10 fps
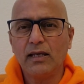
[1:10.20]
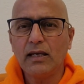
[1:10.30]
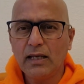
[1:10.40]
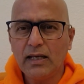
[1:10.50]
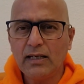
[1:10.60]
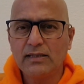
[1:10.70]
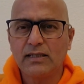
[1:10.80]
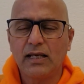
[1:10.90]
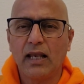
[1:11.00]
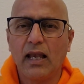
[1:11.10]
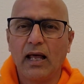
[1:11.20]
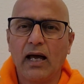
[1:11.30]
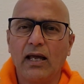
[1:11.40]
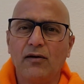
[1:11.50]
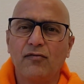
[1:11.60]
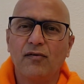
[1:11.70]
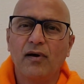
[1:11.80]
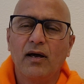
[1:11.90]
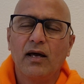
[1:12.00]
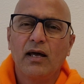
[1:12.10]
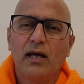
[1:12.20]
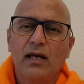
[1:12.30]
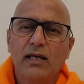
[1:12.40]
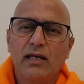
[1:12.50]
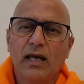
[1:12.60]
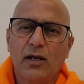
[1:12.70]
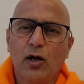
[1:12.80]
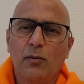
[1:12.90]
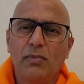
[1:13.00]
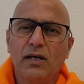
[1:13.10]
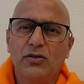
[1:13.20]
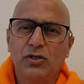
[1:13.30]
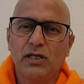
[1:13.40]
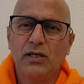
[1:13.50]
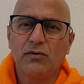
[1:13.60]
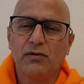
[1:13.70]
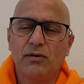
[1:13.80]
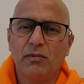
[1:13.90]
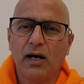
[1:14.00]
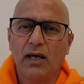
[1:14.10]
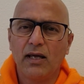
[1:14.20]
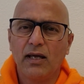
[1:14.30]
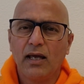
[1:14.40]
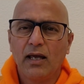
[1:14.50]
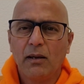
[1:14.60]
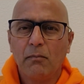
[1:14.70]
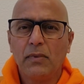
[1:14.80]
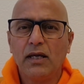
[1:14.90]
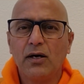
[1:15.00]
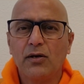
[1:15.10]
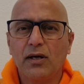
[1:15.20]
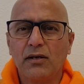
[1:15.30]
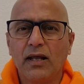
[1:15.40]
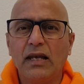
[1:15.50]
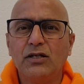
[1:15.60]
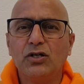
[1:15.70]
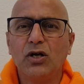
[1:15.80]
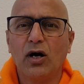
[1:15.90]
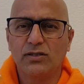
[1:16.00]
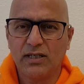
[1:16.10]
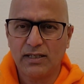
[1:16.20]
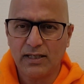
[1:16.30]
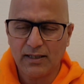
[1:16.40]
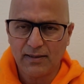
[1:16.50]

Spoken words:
ease in life cannot be achieved by mere religiosity,